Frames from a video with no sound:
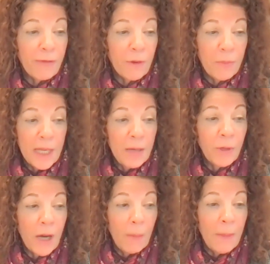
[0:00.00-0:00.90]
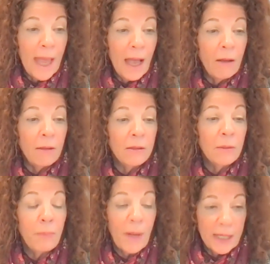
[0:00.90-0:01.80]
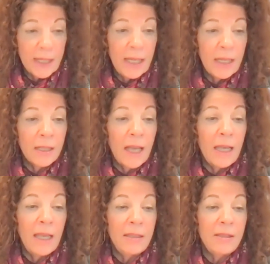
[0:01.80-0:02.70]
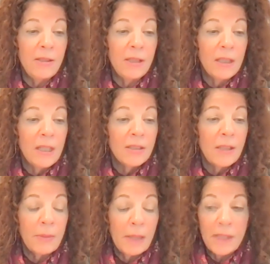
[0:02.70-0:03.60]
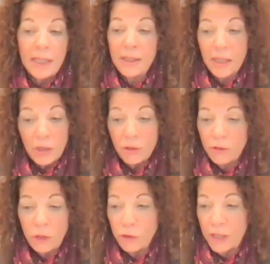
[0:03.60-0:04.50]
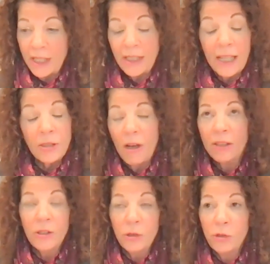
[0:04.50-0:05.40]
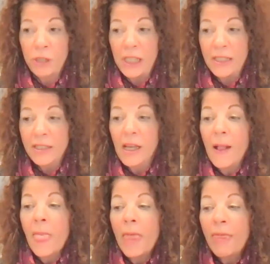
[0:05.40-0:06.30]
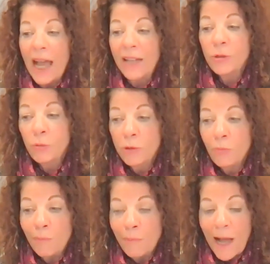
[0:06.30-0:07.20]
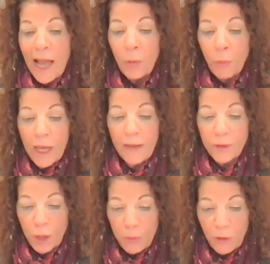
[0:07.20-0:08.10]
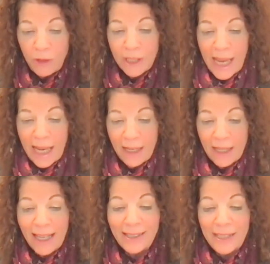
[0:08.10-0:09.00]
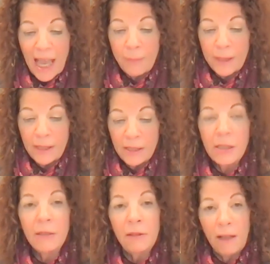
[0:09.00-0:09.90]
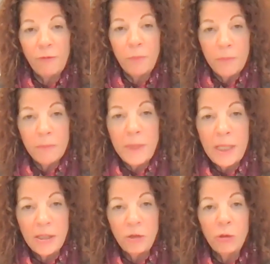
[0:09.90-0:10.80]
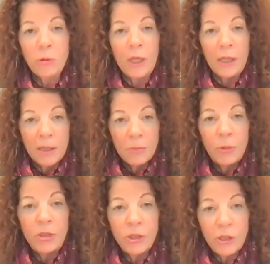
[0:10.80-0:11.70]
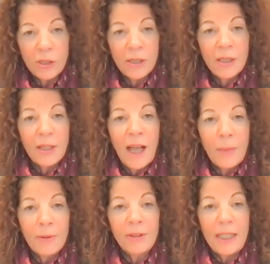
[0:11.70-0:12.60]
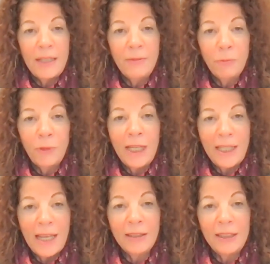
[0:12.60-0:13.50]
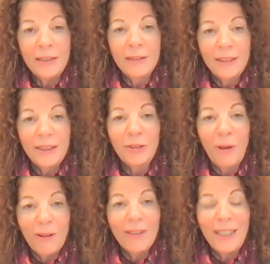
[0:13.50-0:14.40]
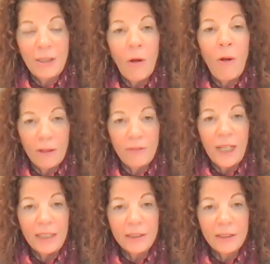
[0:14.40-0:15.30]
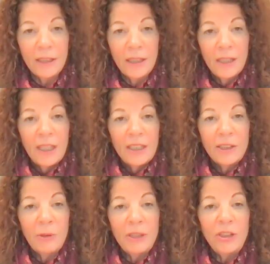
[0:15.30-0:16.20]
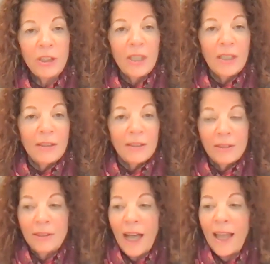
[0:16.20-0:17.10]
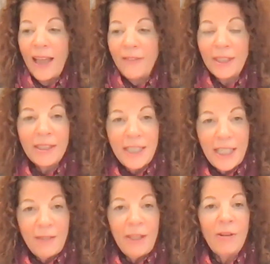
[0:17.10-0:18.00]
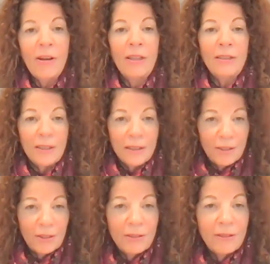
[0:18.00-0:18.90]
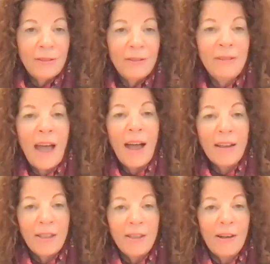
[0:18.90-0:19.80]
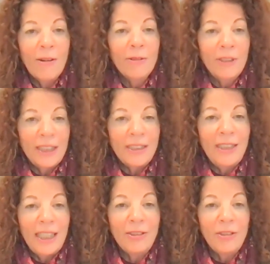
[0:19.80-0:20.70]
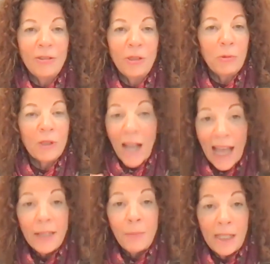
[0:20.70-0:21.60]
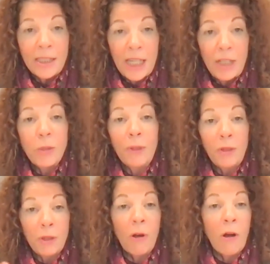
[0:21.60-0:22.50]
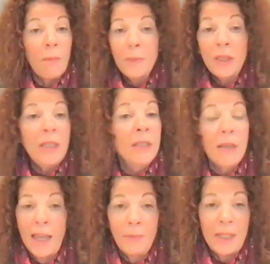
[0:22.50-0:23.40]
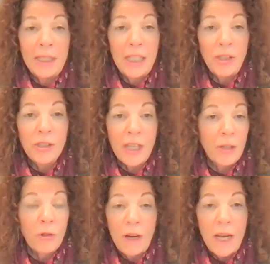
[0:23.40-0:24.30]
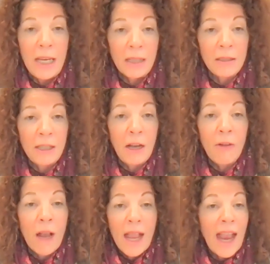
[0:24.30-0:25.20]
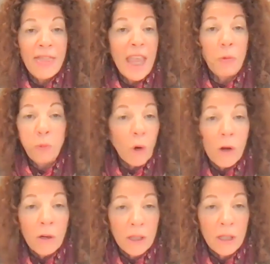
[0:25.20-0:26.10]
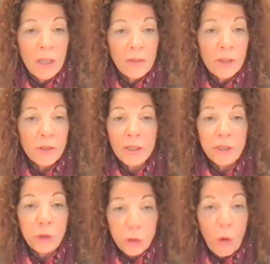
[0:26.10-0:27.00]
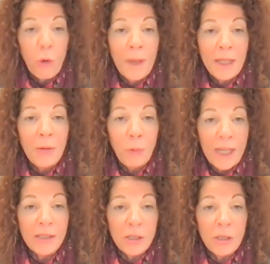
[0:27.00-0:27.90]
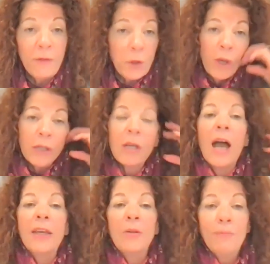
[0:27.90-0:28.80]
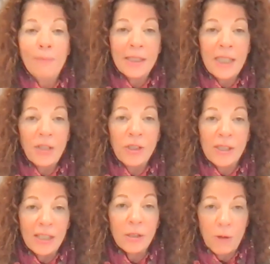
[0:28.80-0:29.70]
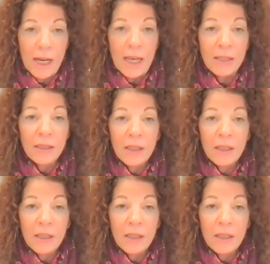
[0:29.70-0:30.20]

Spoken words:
But for me, when I'm out biking, and sometimes I sit under a tree and I talk to trees, that's my way of communicating and tapping into love, peace, and joy, which I believe innately is in all of us. So it's not having the TV on, not, listening to a guided meditation, but there are a million guided meditations that are great, and they work. There's so many ways to do it. If you want guided meditations, that's great.